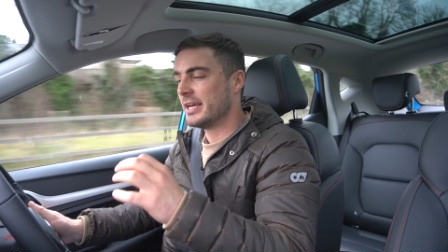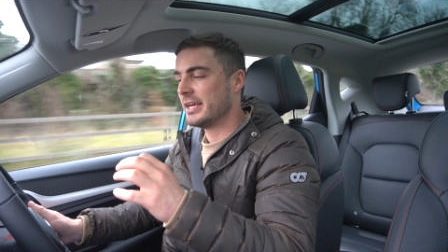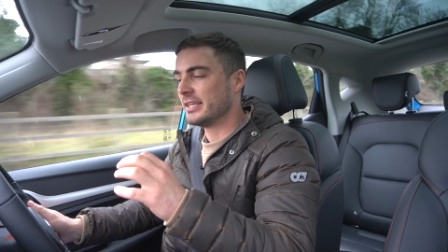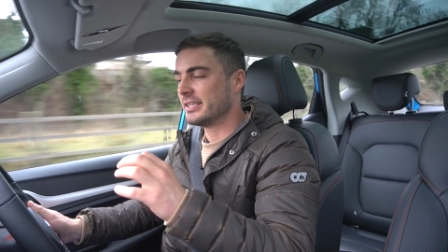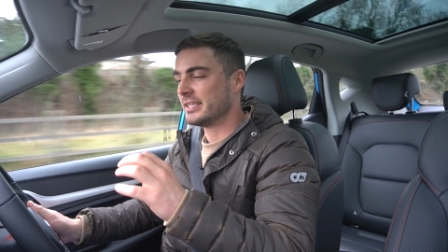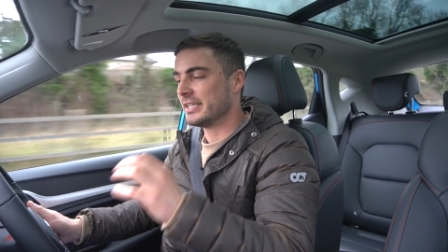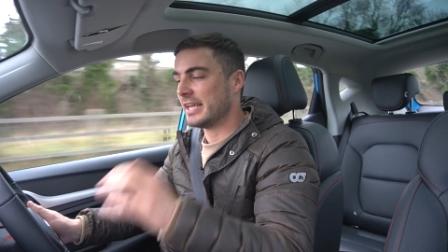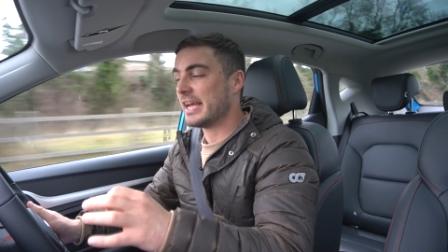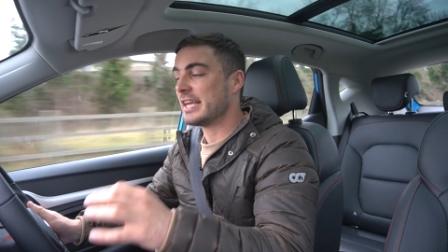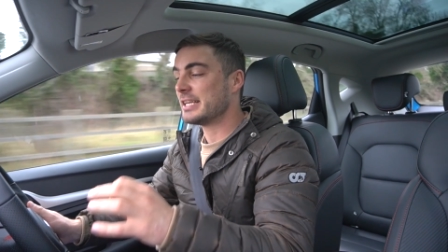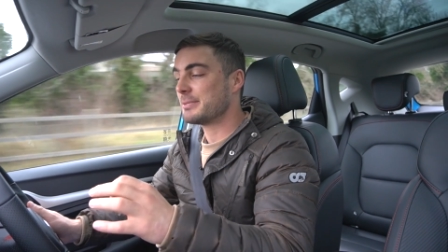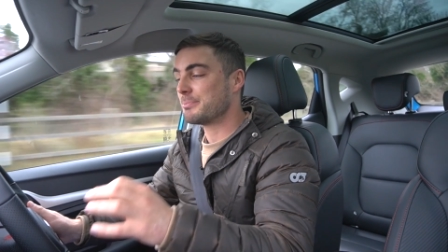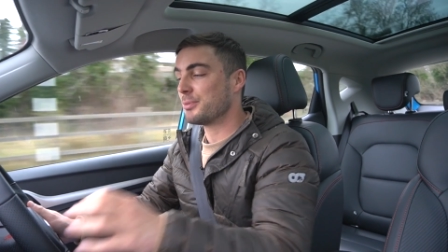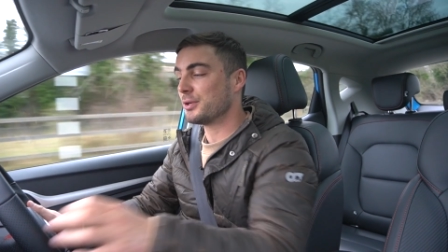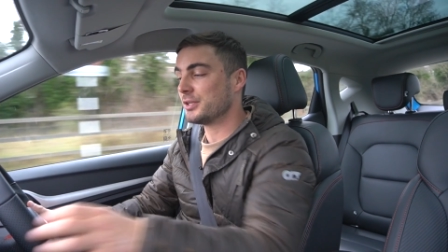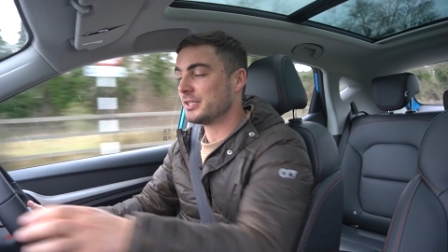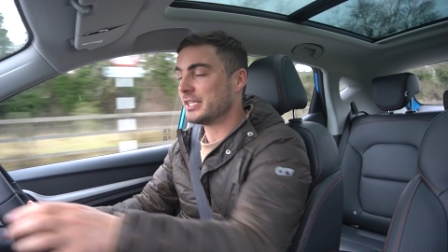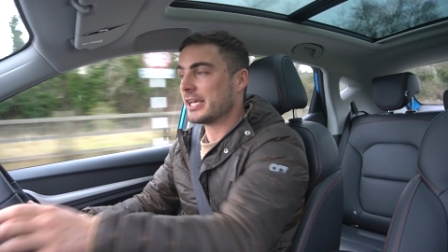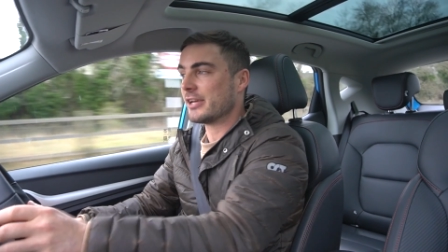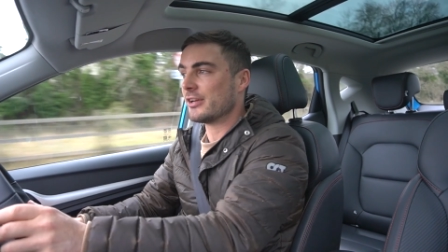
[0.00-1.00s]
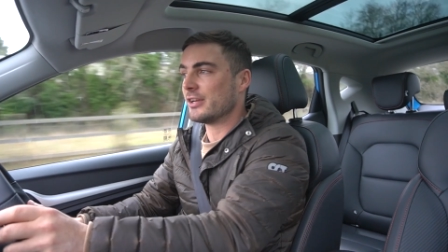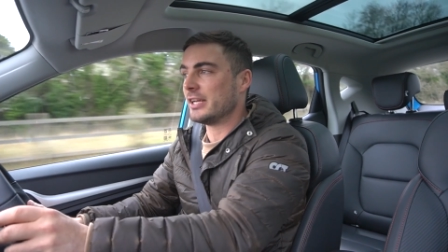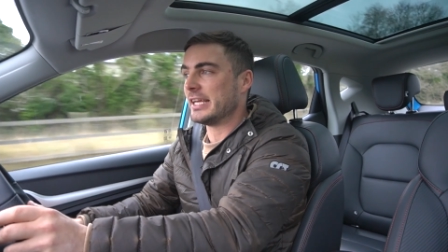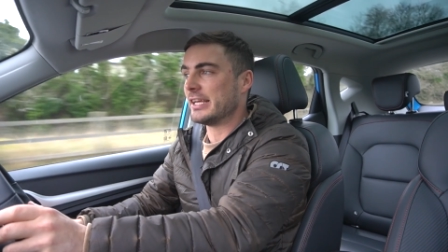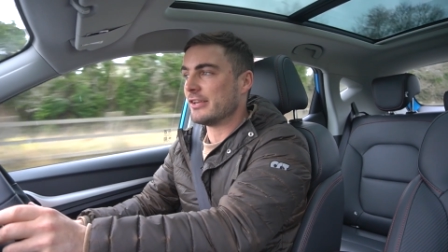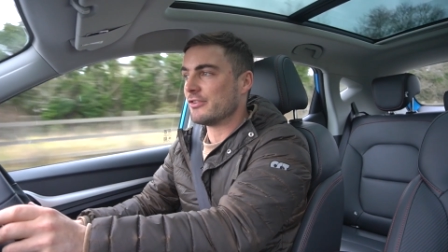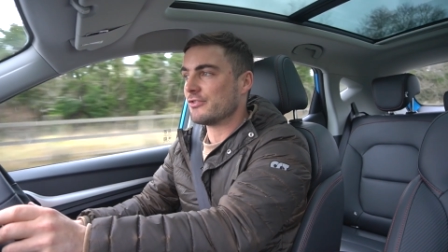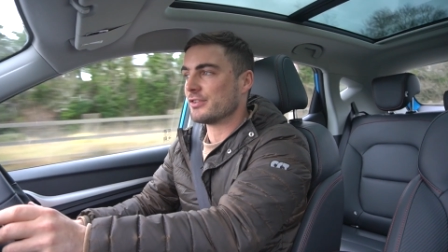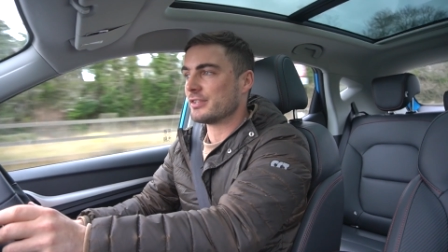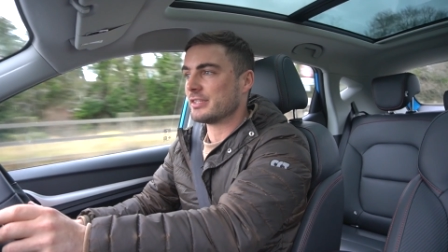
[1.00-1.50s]
Today's particularly
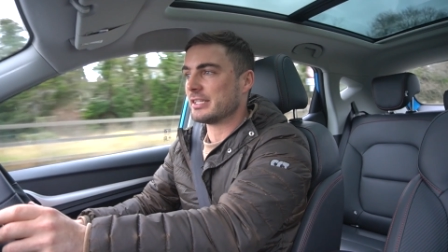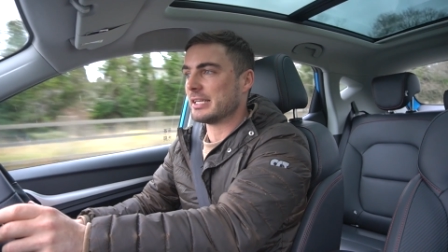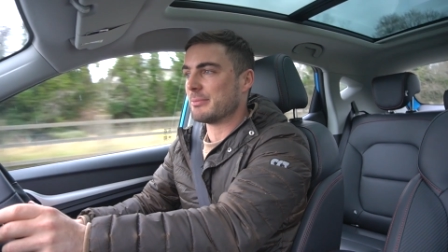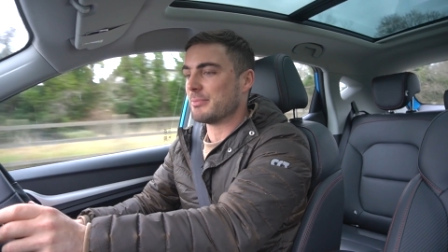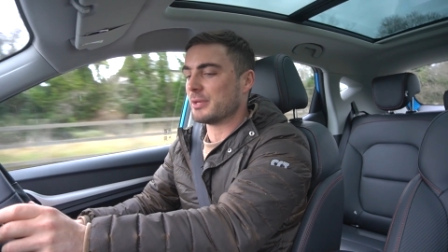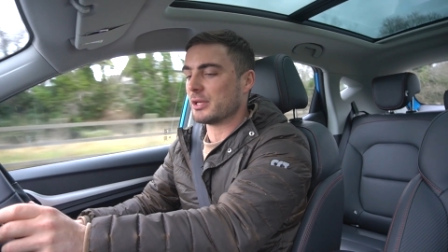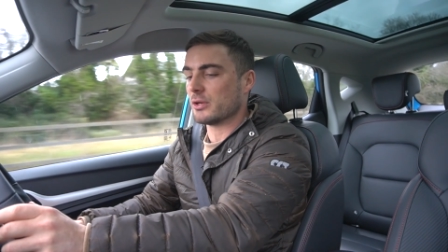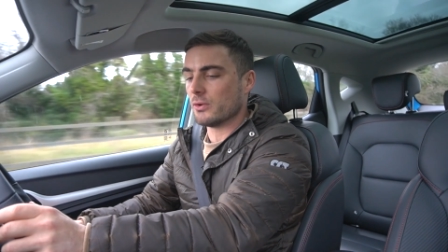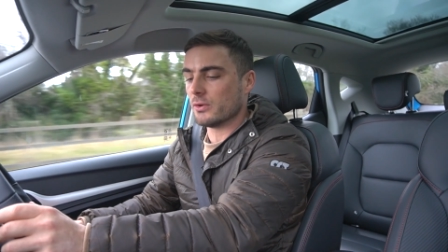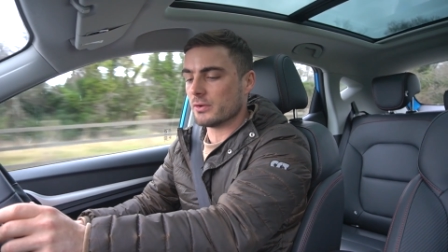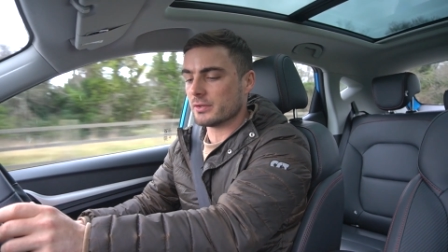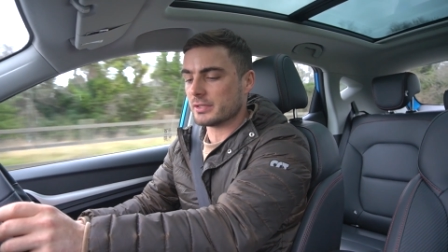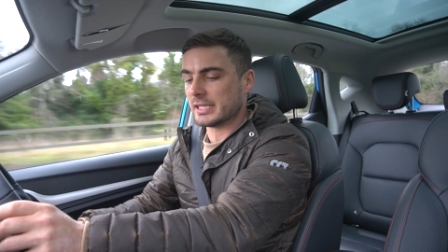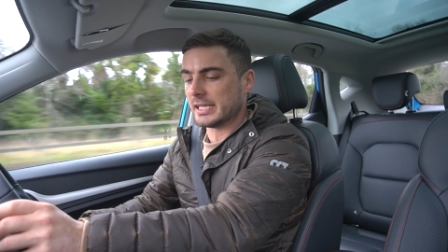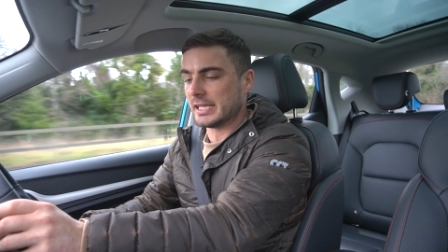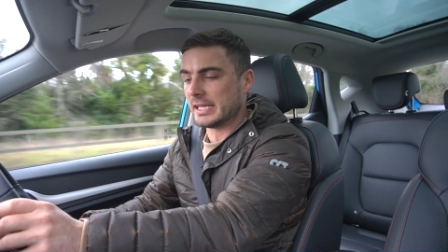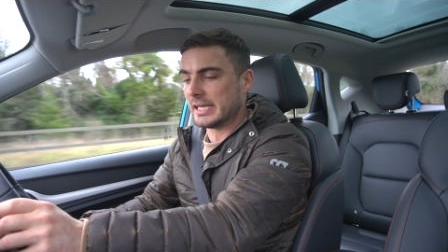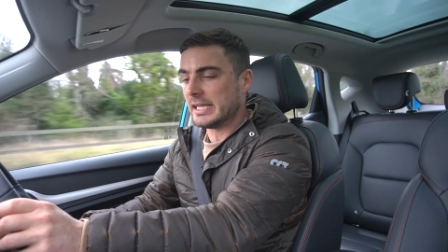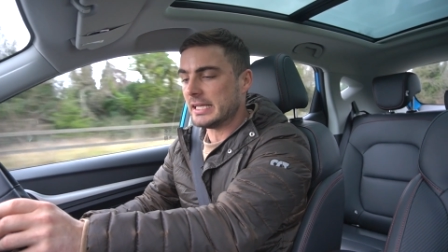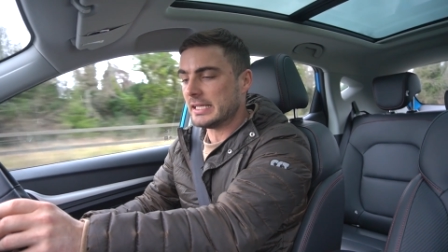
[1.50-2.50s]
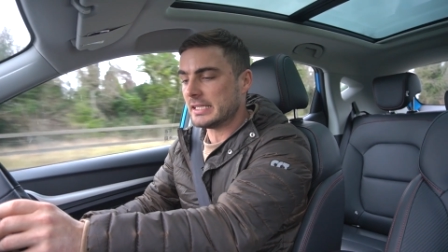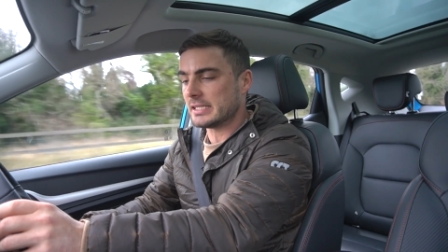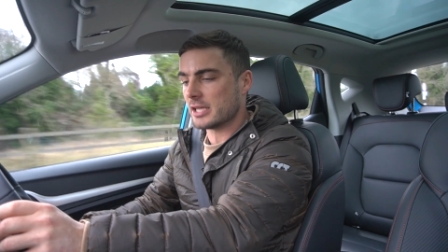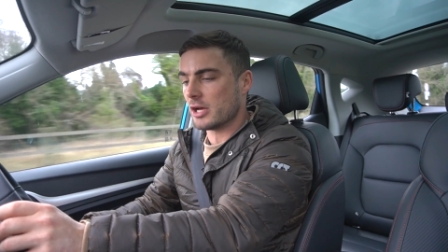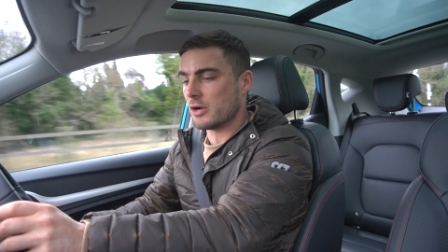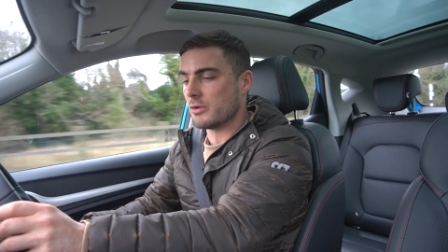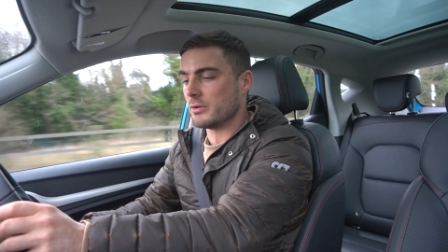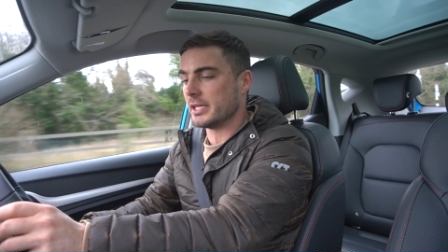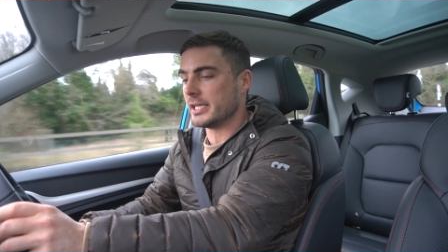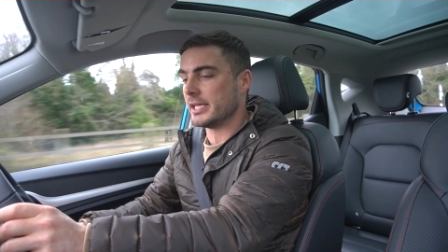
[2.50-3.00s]
interesting because it is
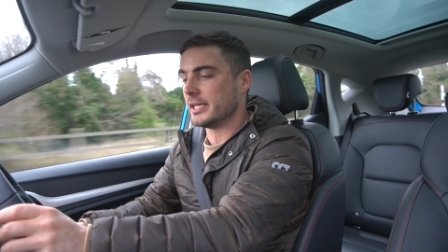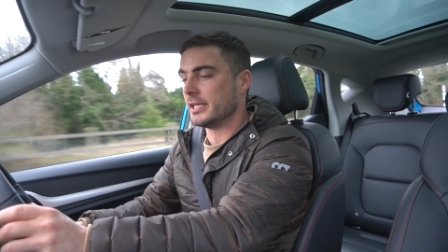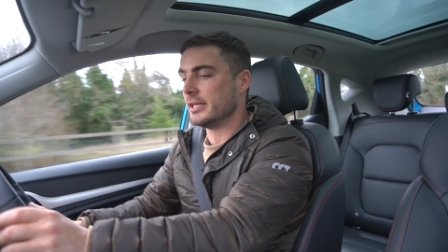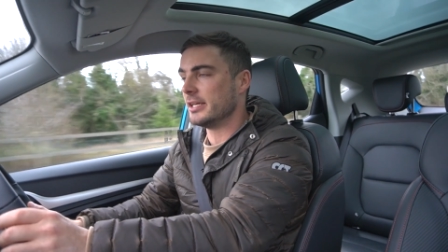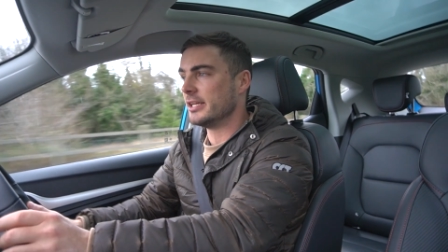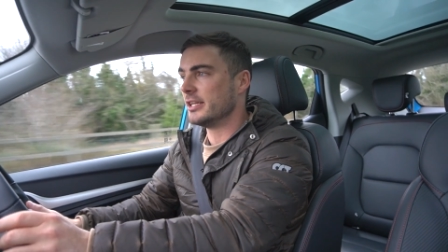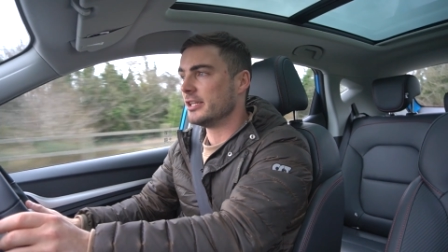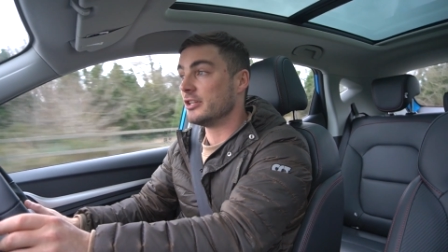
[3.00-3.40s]
only